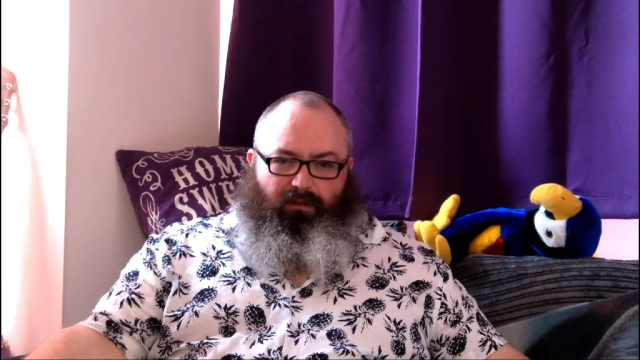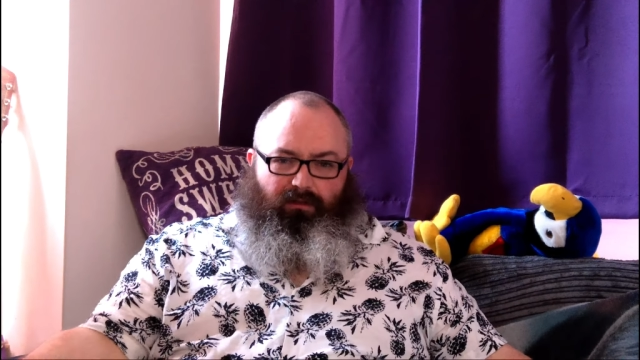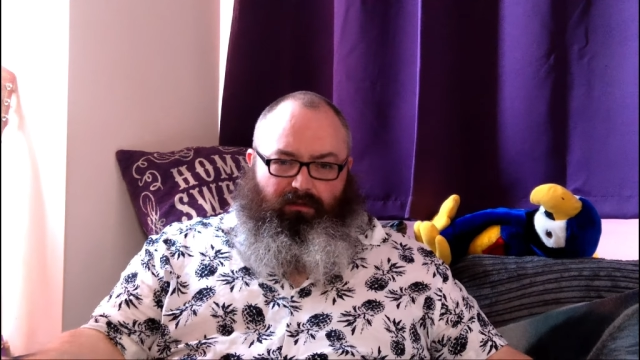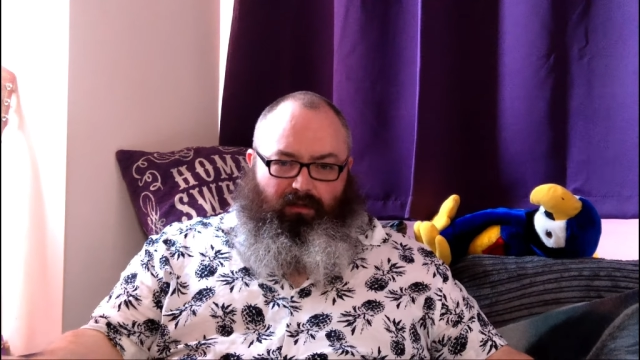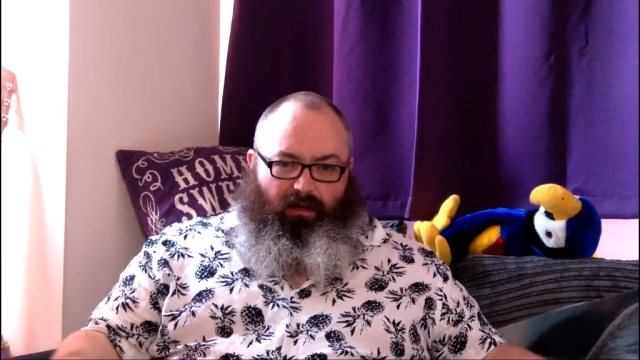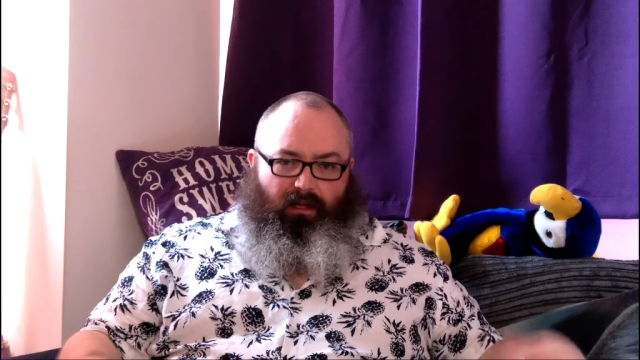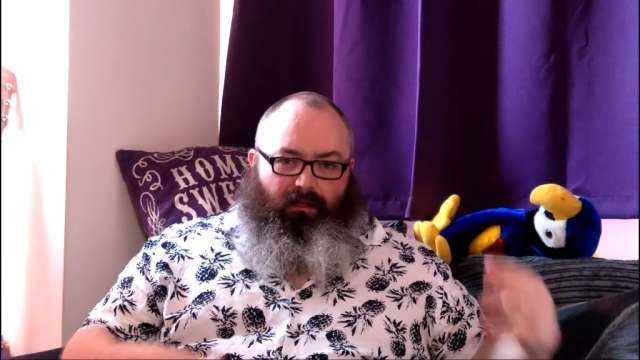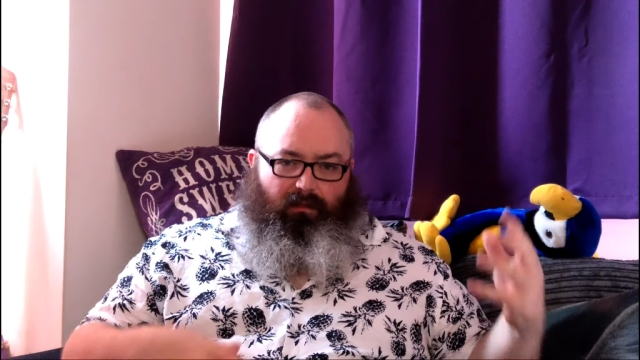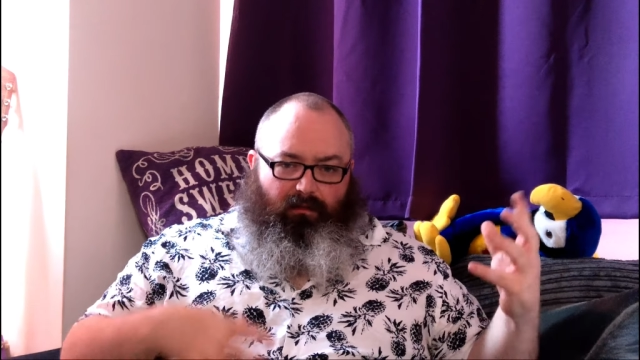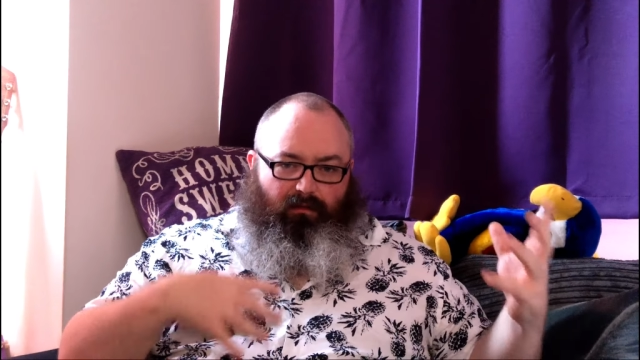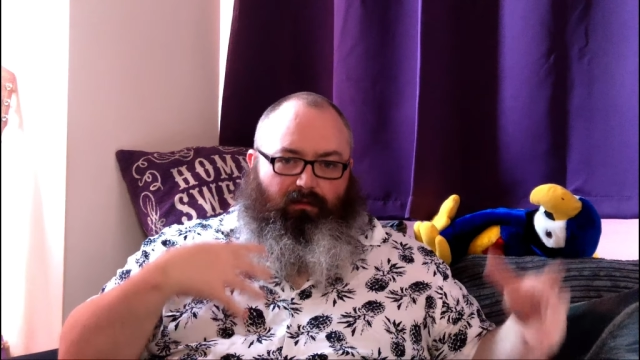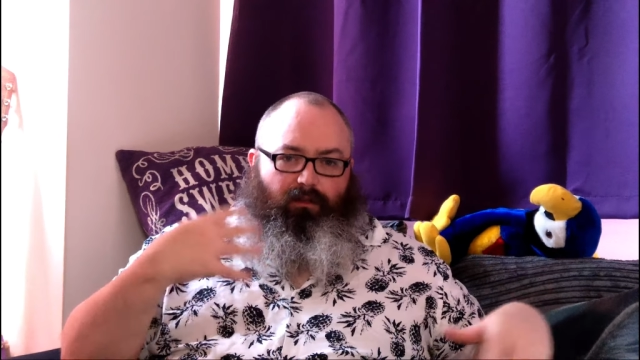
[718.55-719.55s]
a
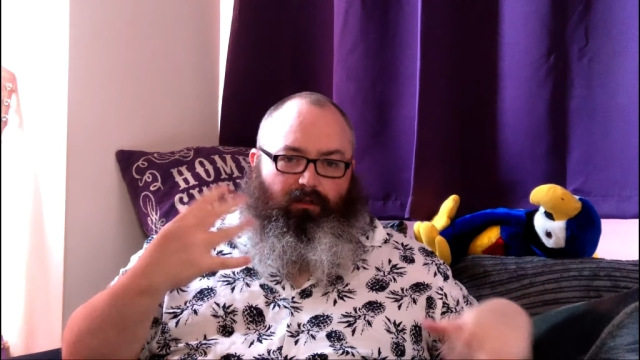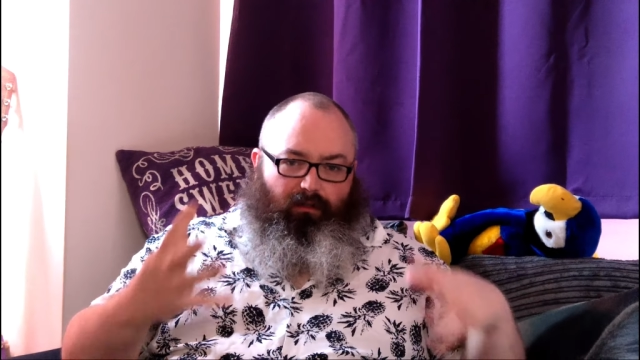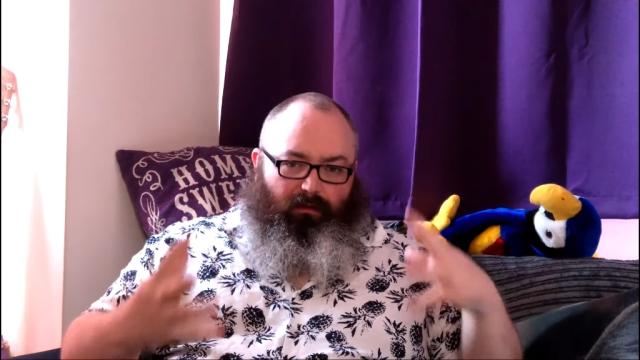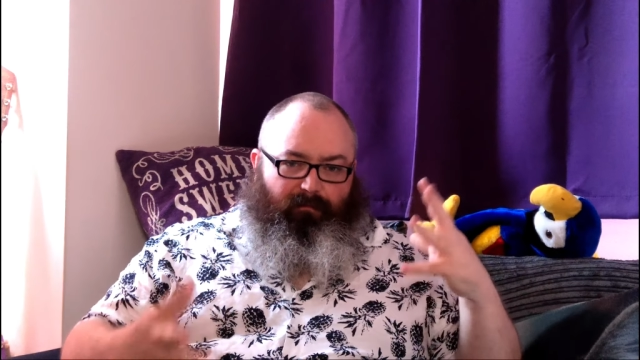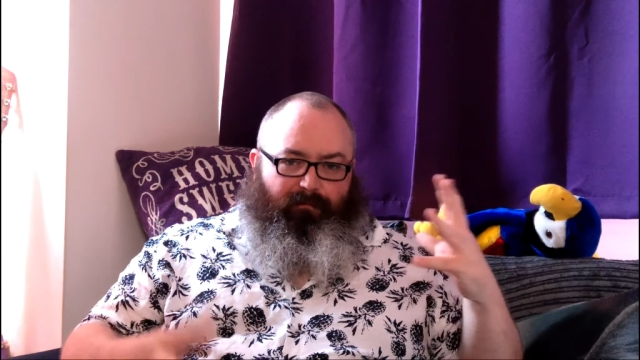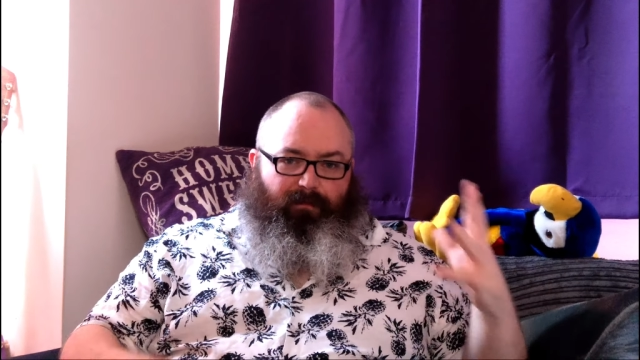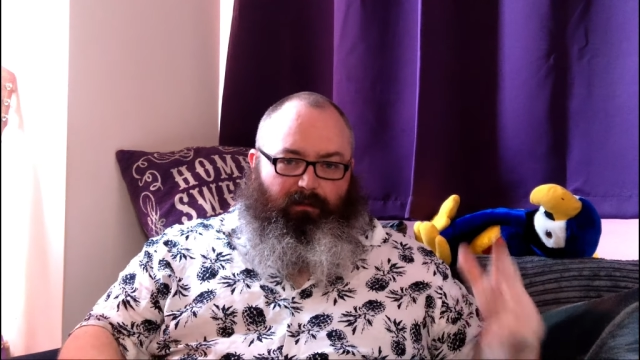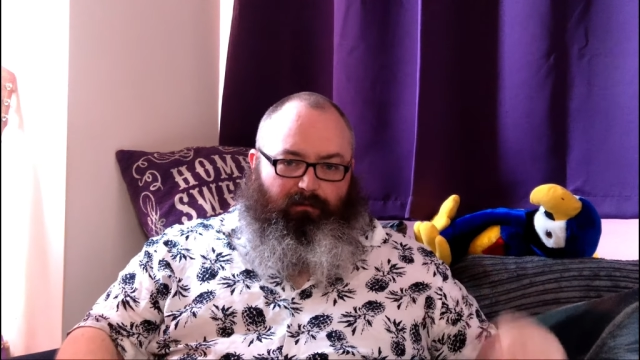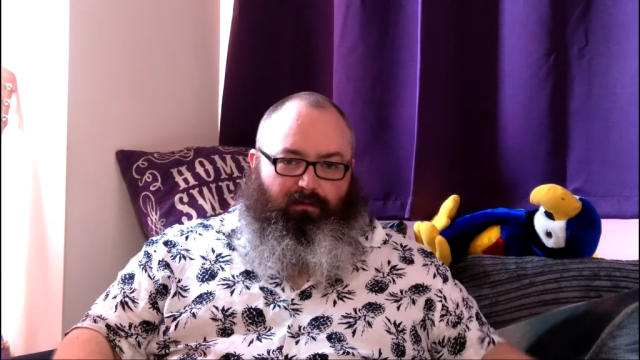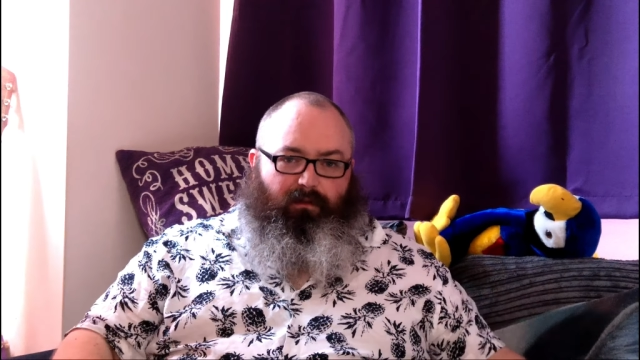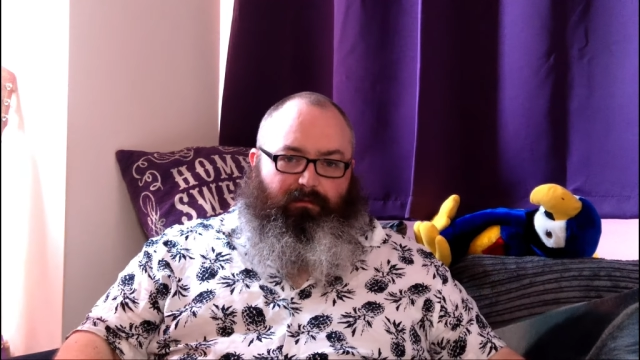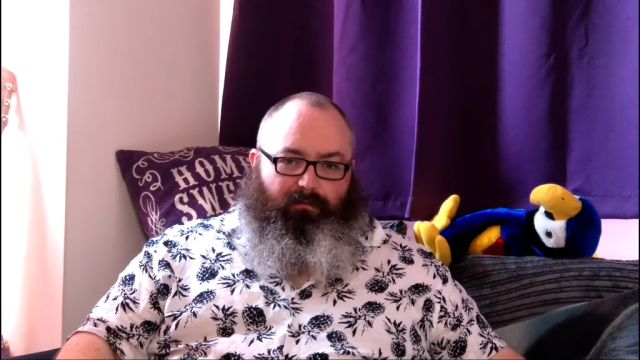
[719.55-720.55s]
exciting look and feel
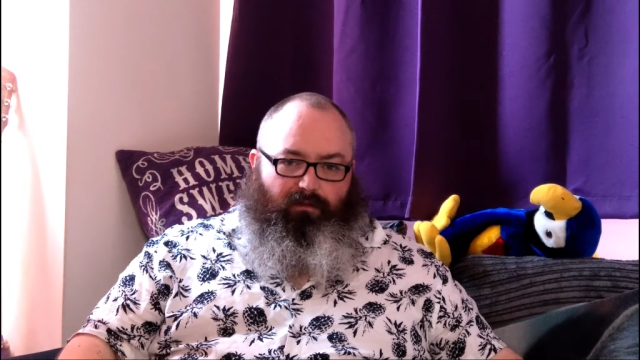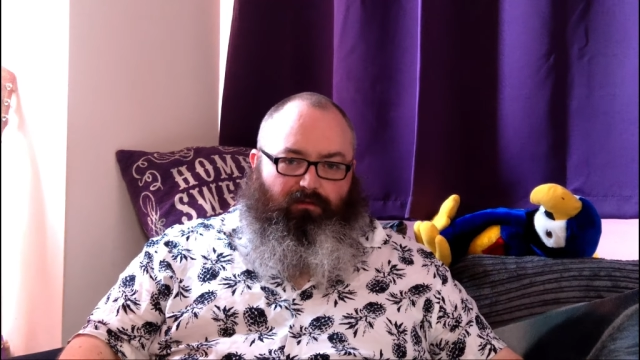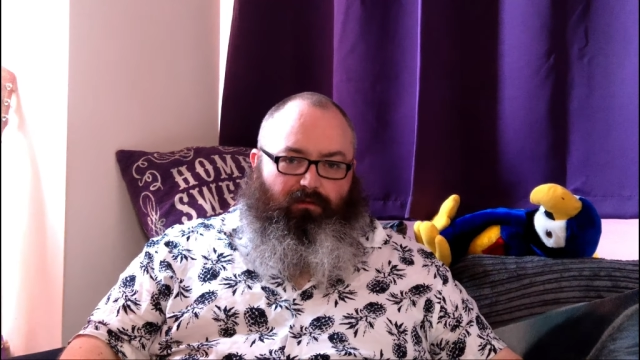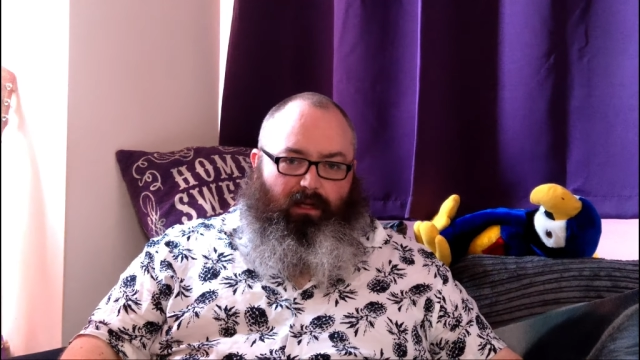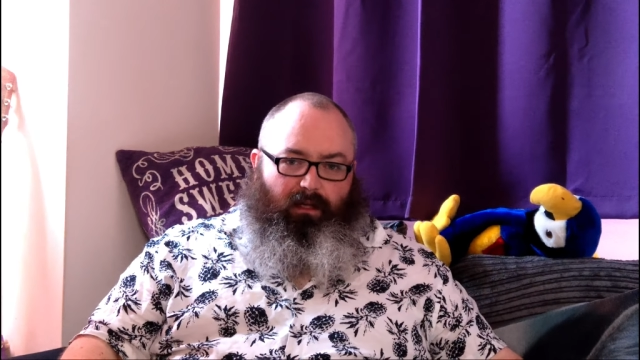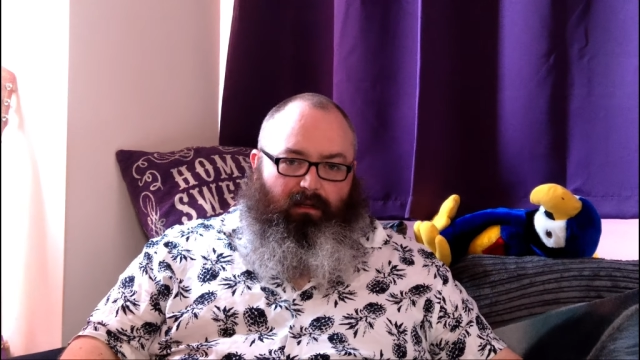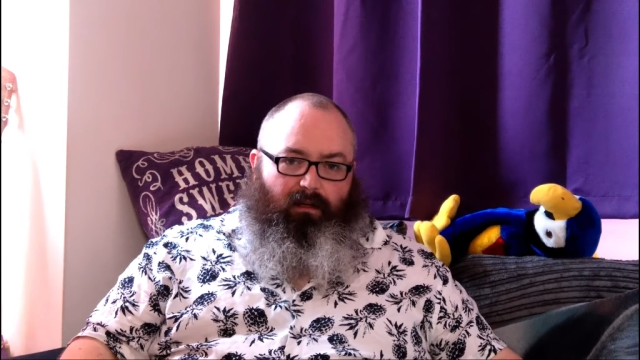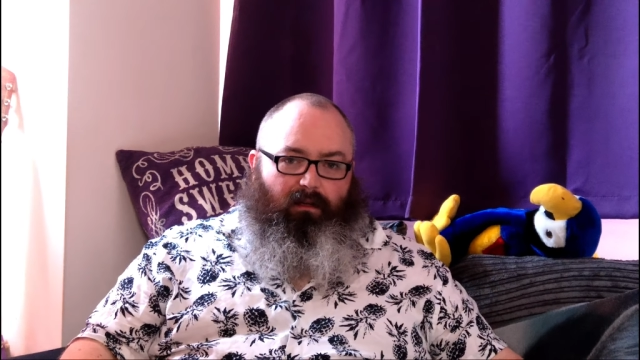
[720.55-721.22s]
to it from the trailer,